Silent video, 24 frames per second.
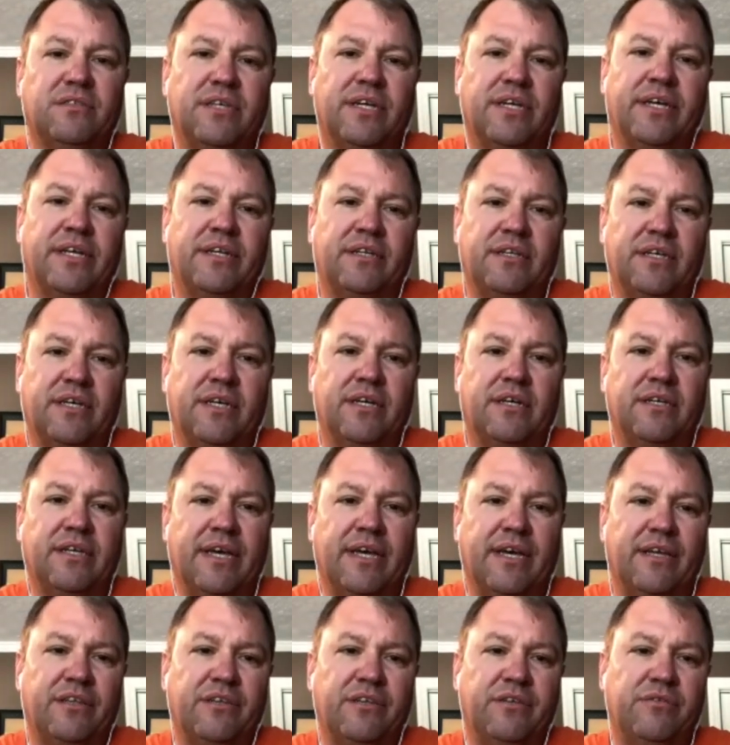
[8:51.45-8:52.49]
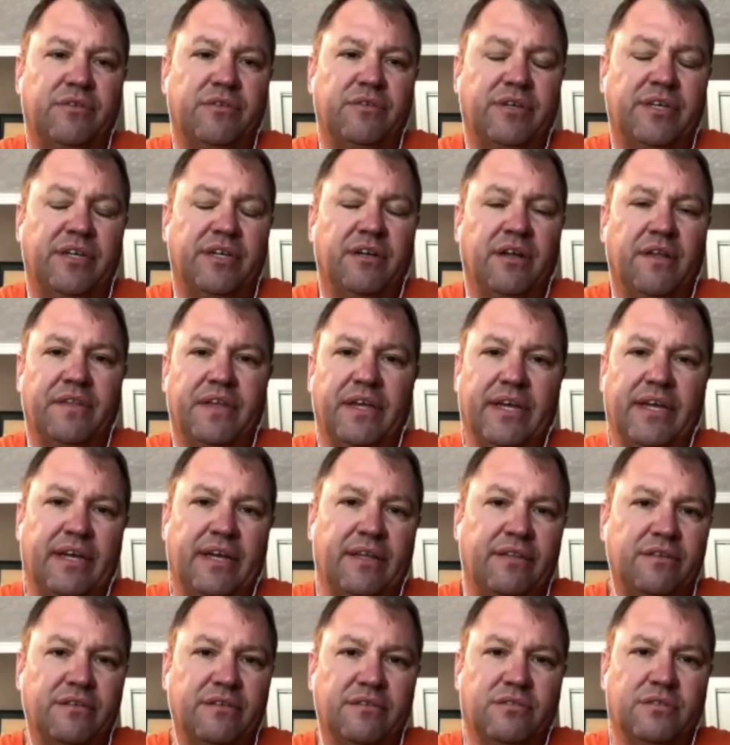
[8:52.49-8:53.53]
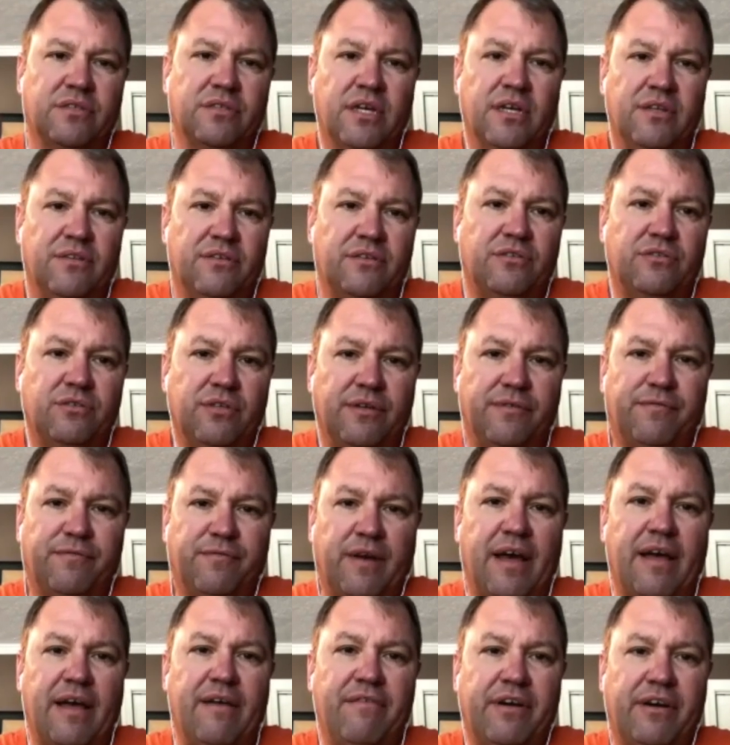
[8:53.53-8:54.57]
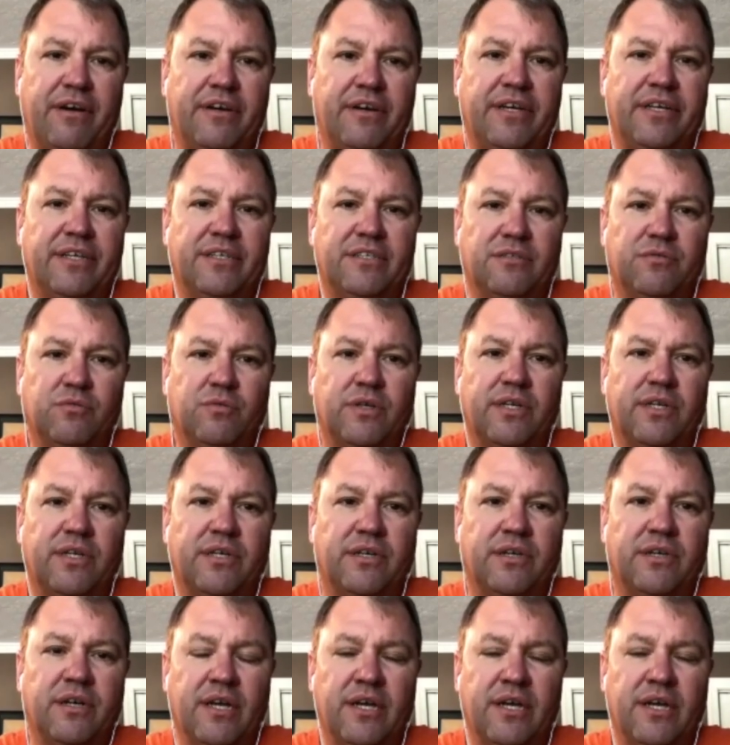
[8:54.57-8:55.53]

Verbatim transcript: And yeah, uh, yeah you you hit it on the head. There's there's really five areas where